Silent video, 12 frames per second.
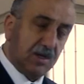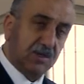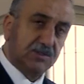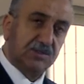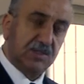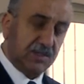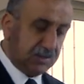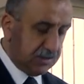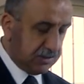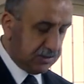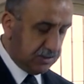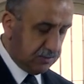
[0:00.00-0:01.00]

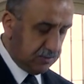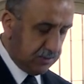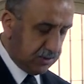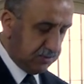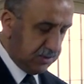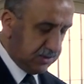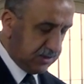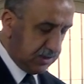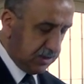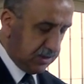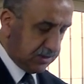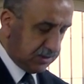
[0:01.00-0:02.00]
oxidated, which means
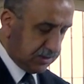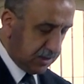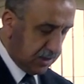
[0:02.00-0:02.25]
it's